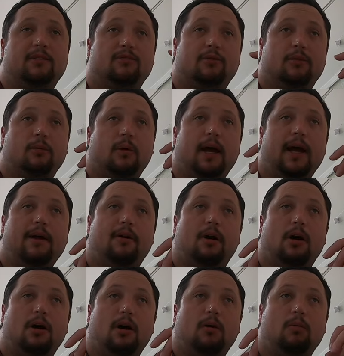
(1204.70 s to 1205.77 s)
are aware of,
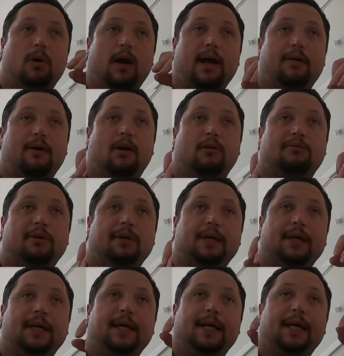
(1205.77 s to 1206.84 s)
aware of
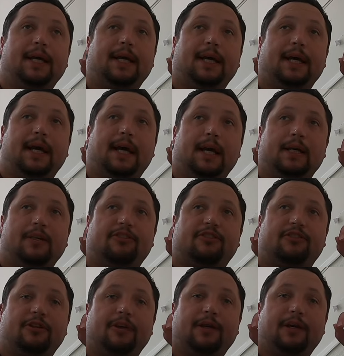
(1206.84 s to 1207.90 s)

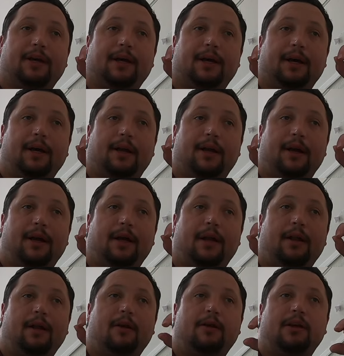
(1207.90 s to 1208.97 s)
is uh, a
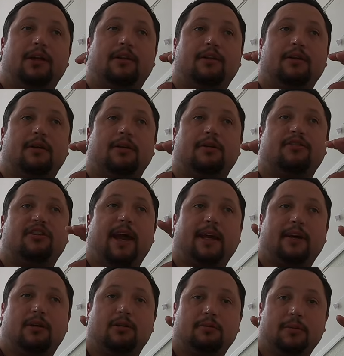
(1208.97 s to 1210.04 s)
lot of your tech
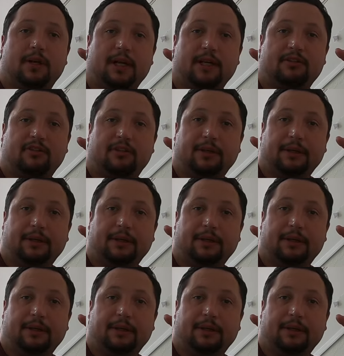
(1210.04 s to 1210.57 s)
companies